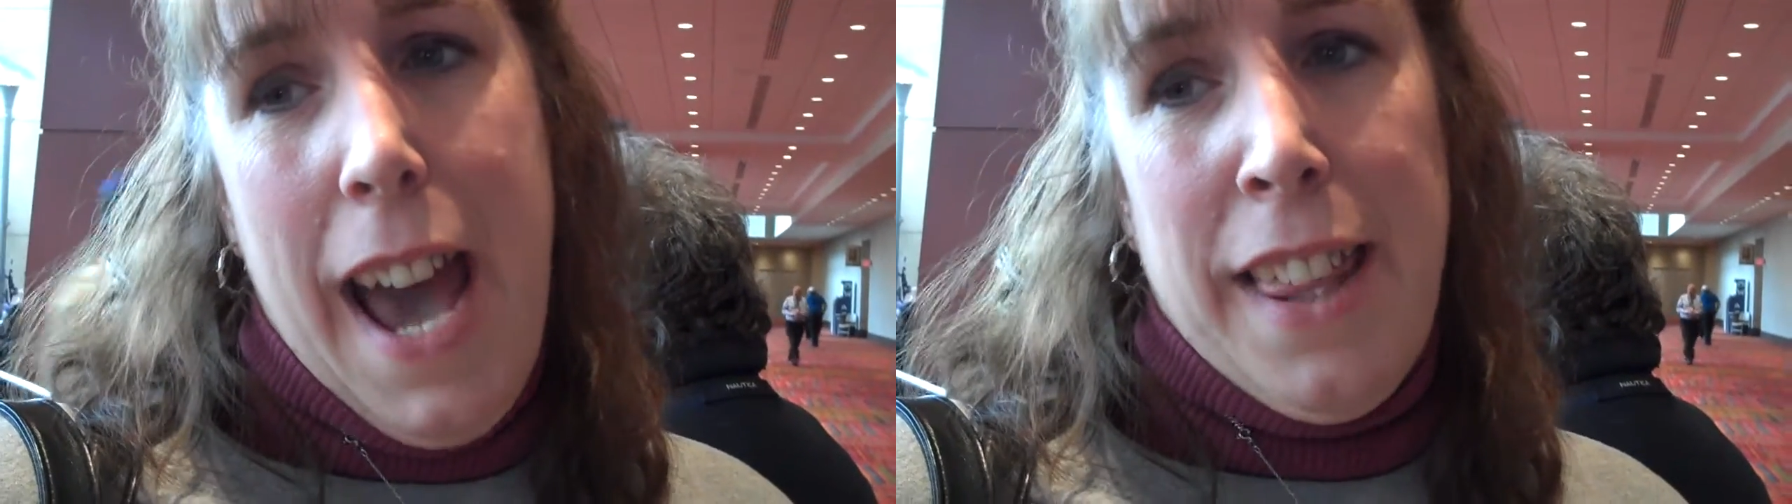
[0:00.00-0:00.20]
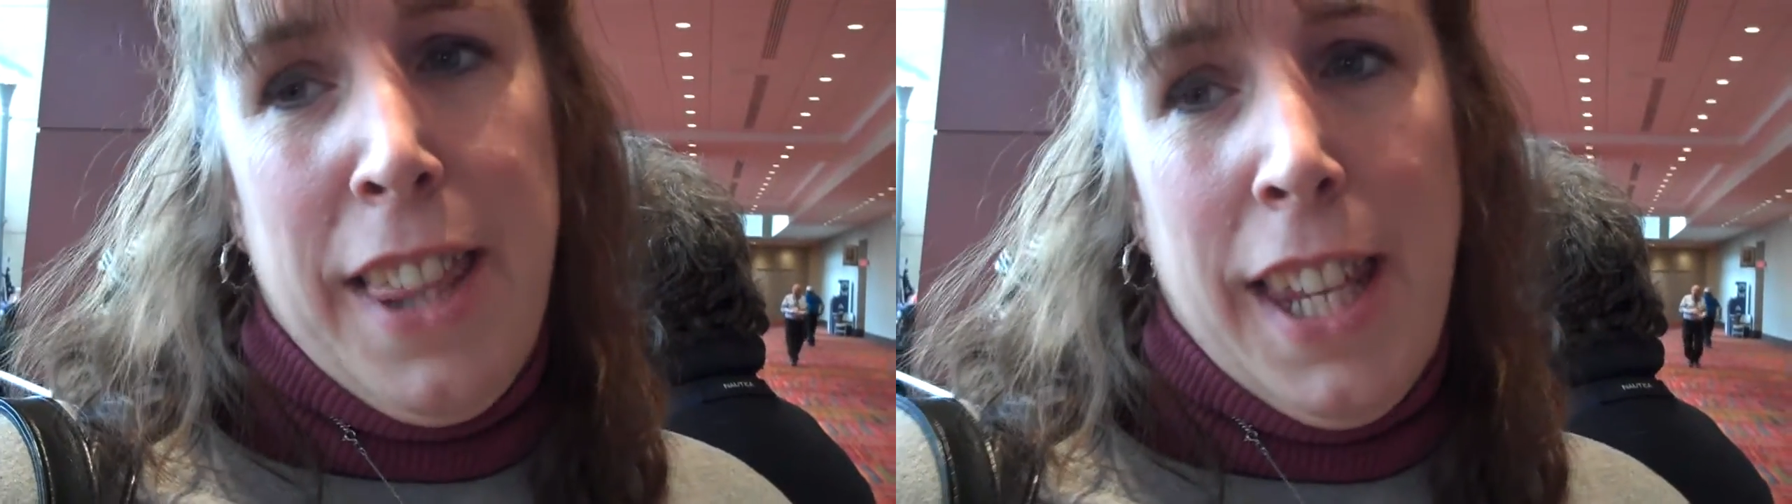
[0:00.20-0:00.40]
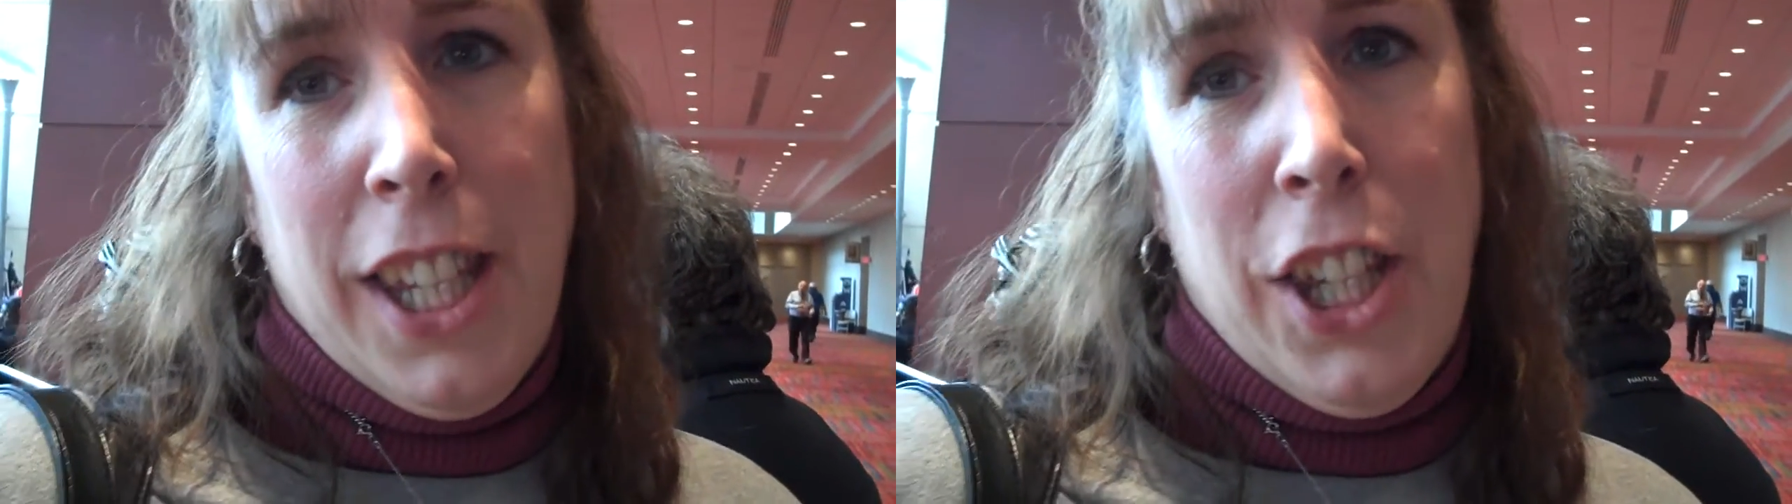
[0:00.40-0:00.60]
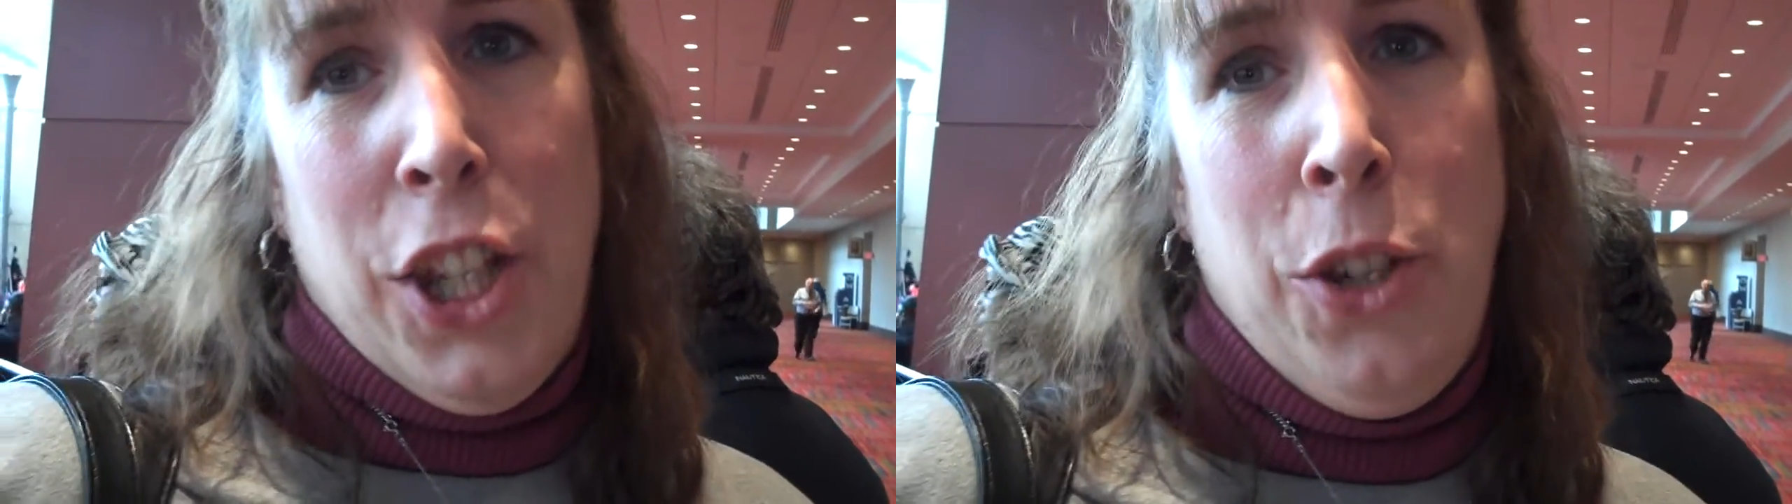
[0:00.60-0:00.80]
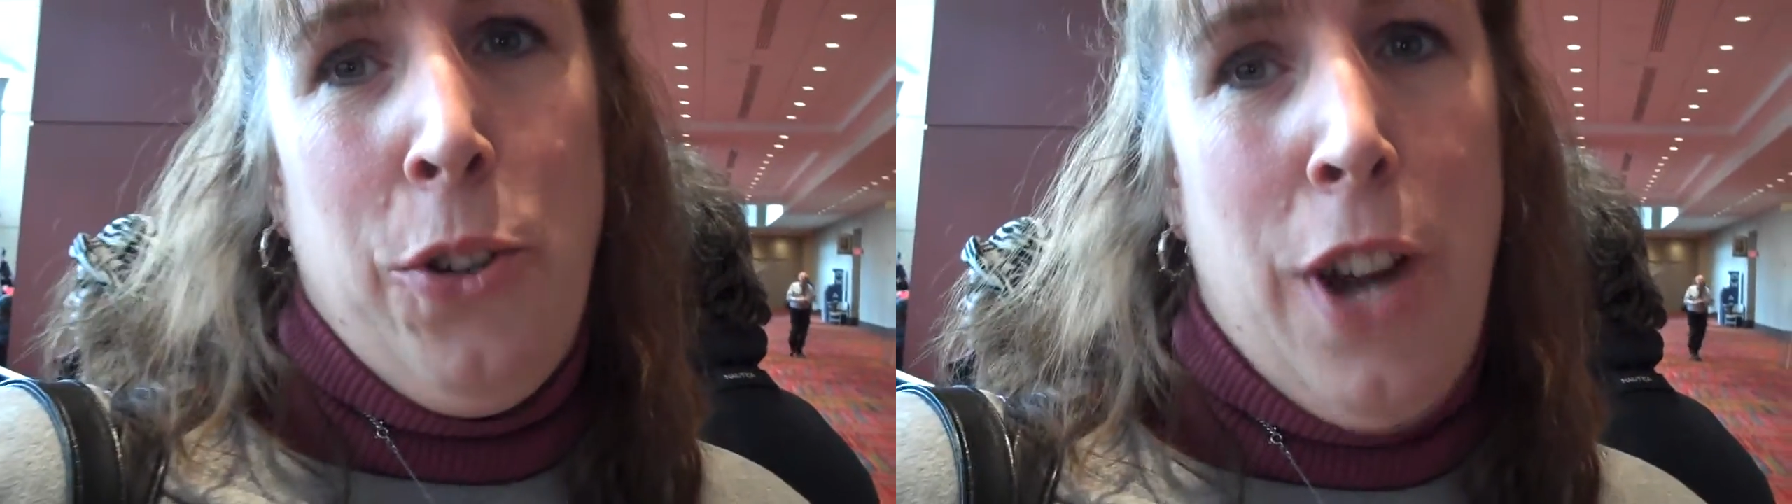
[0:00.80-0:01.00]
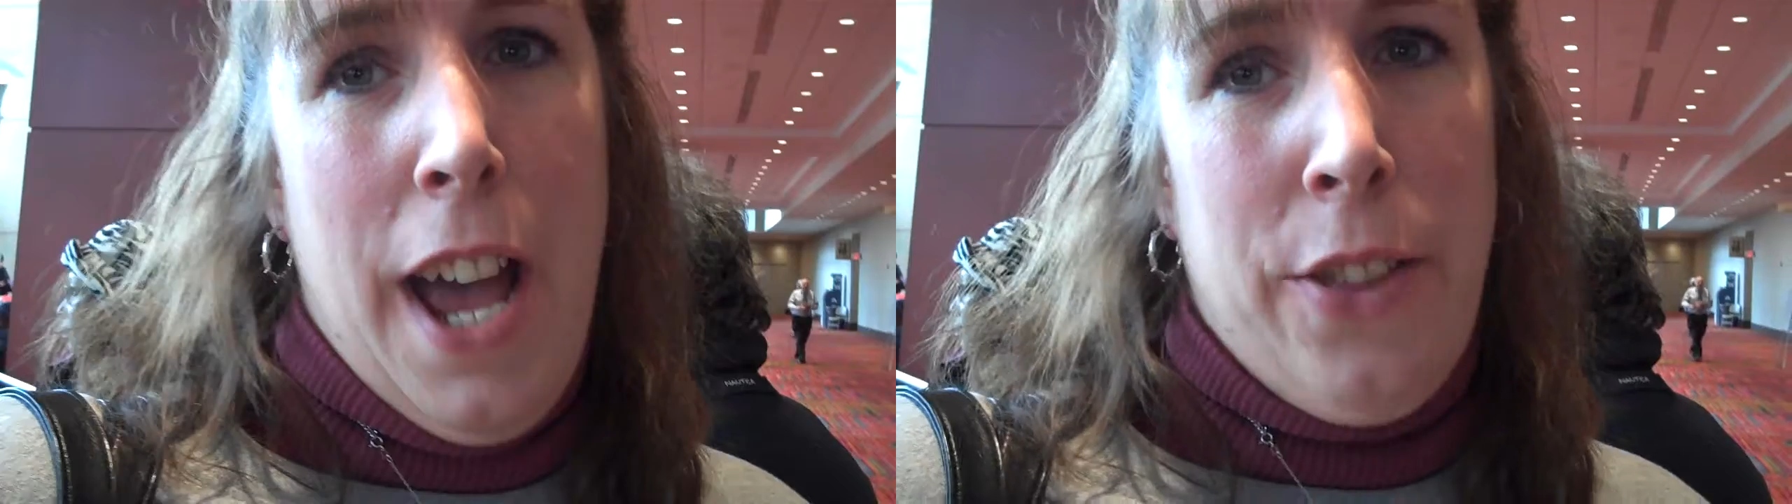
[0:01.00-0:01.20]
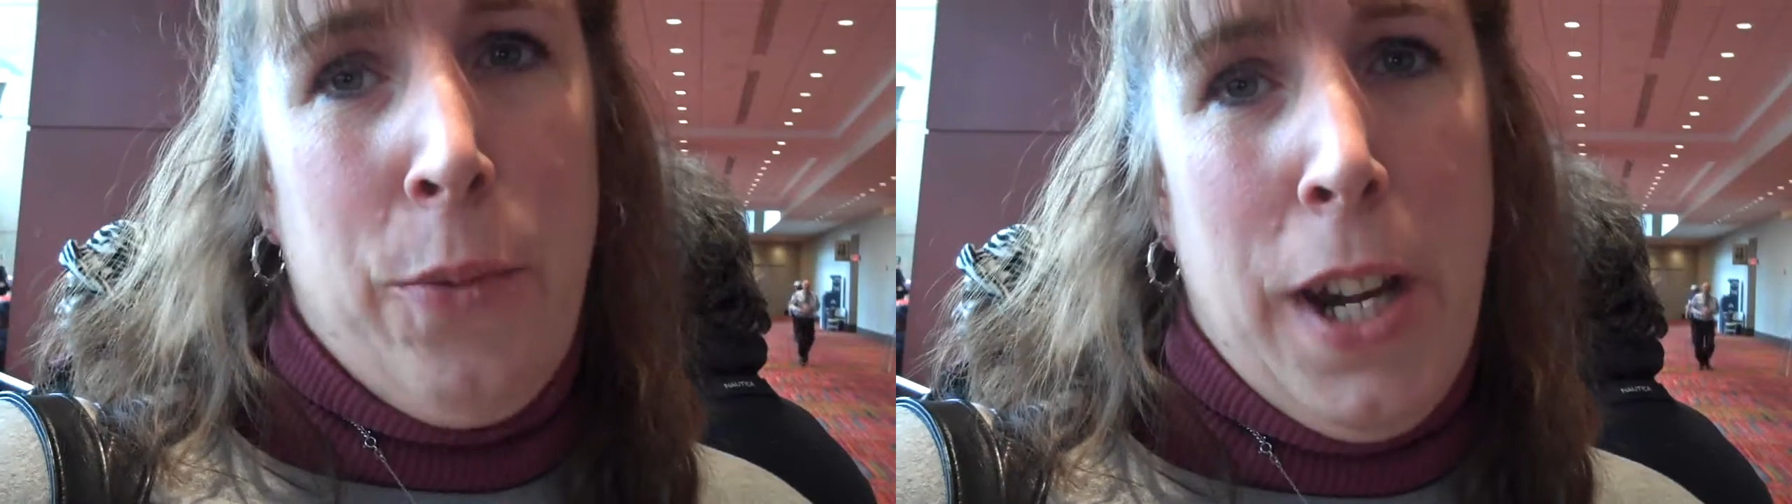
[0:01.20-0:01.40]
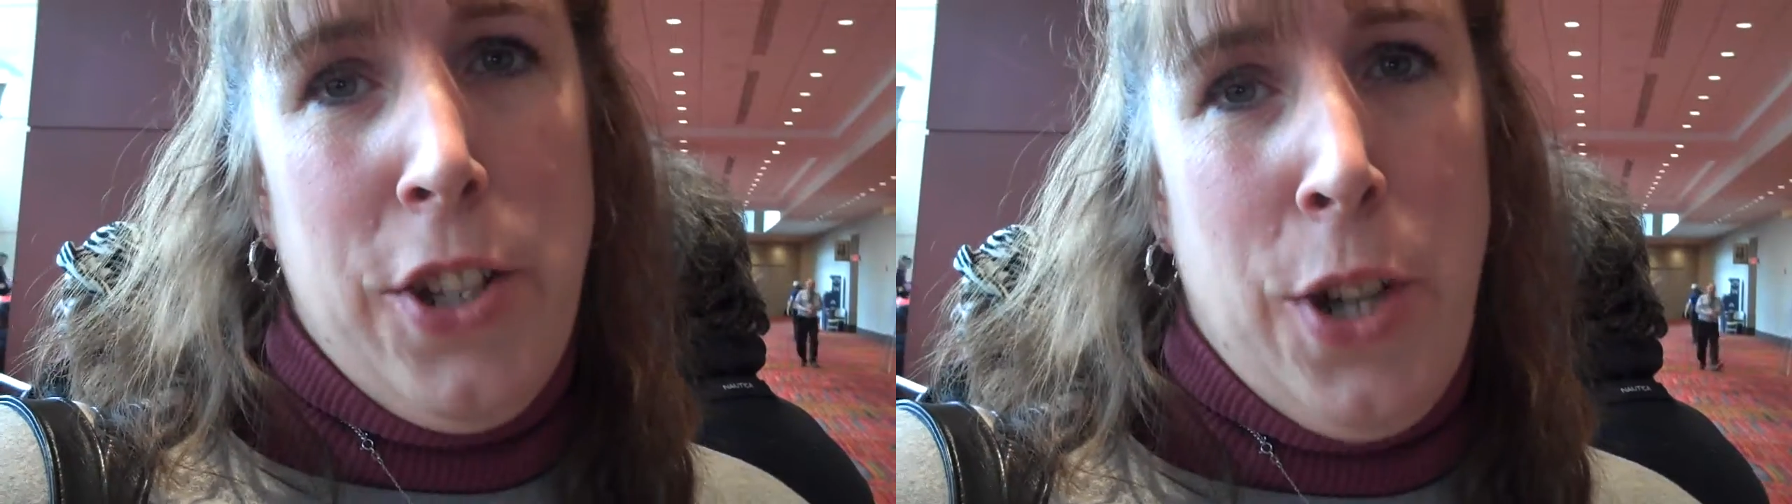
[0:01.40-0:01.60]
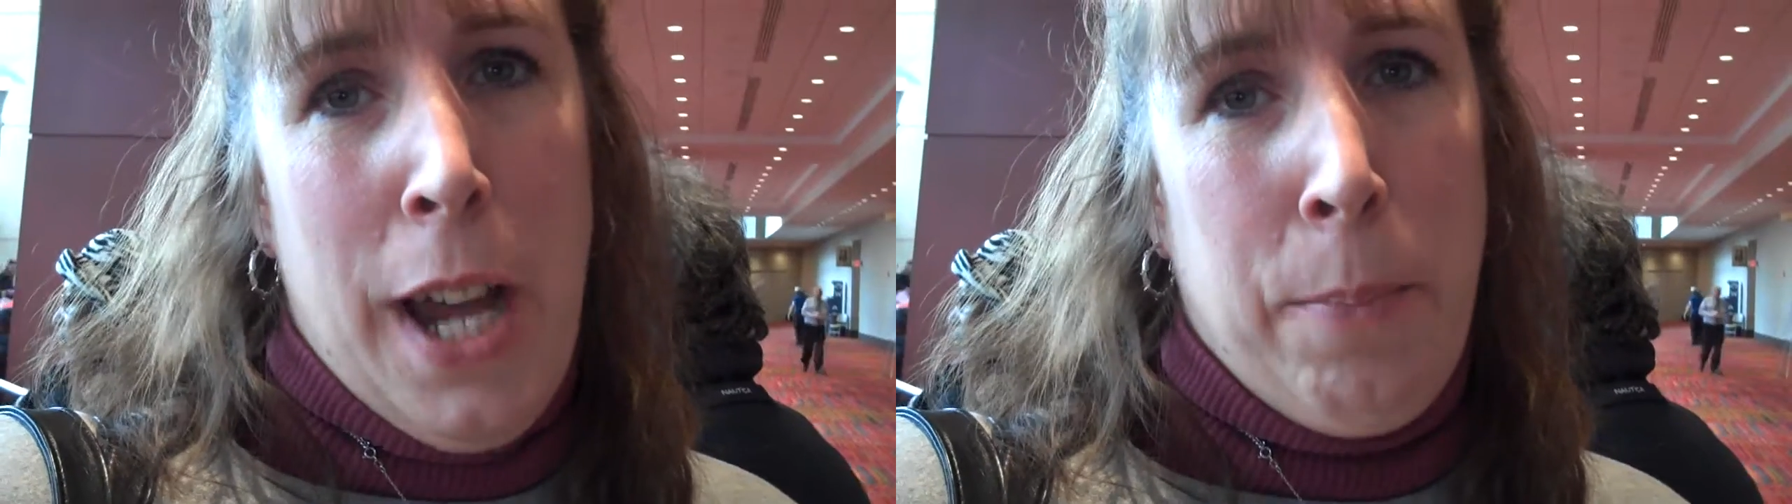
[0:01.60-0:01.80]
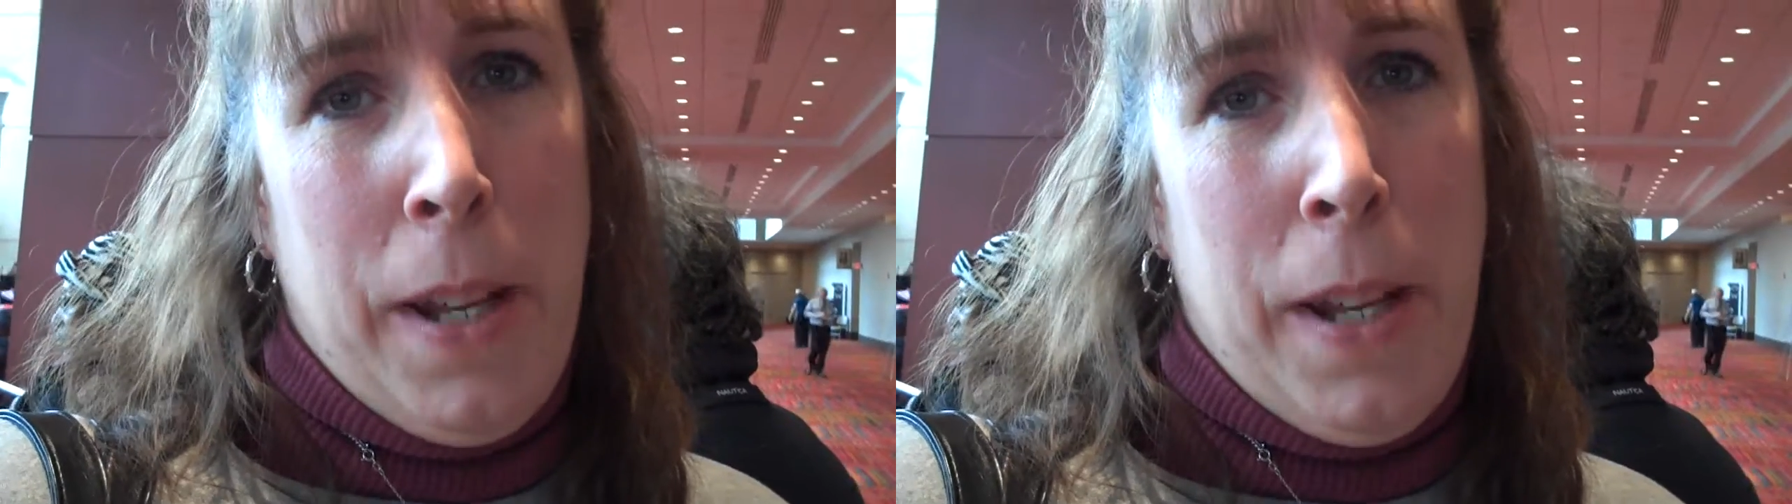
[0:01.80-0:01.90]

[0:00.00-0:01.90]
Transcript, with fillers: I think you're on the right track,